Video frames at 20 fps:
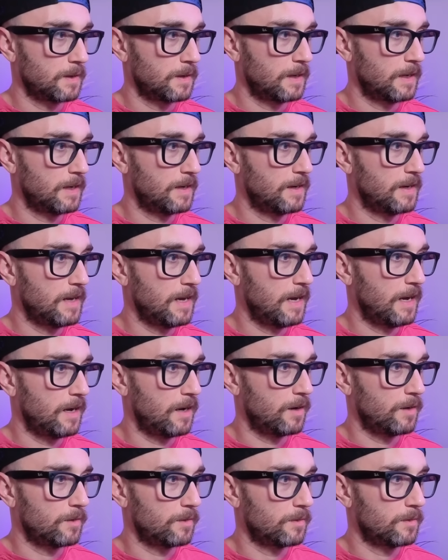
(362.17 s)
And
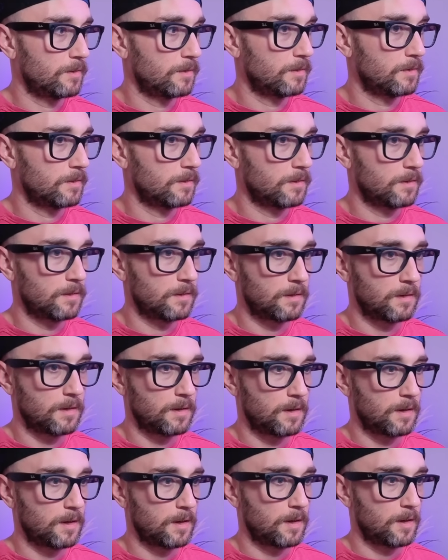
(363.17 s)
now
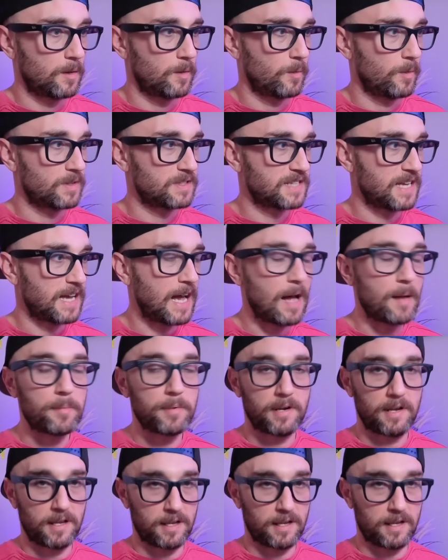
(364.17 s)
what's happening